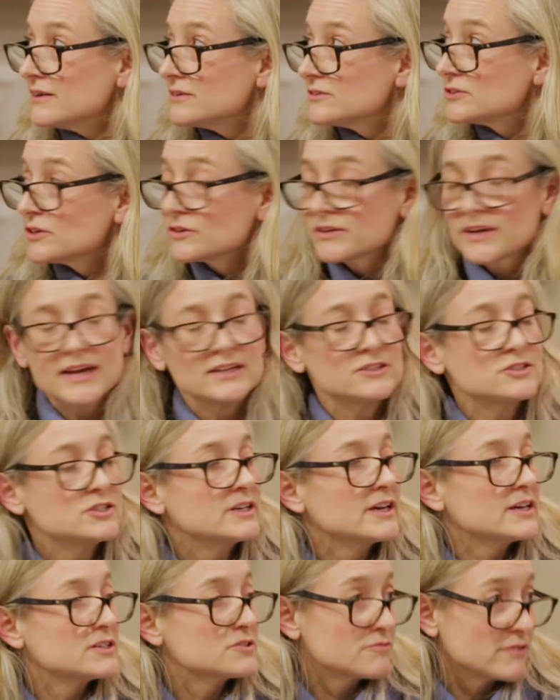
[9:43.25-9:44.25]
So
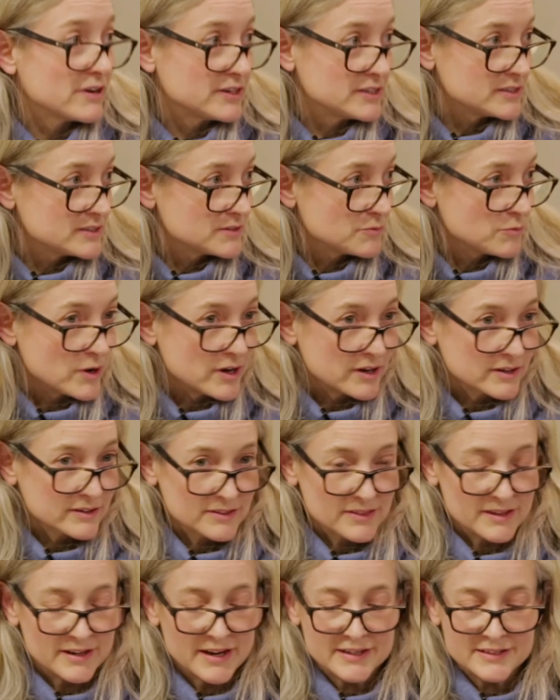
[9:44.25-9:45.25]
Keiichi gets ready to
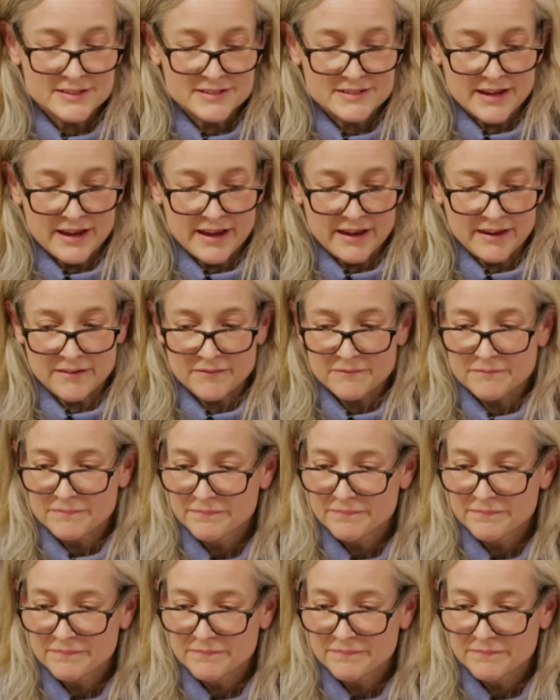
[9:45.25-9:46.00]
work the next day.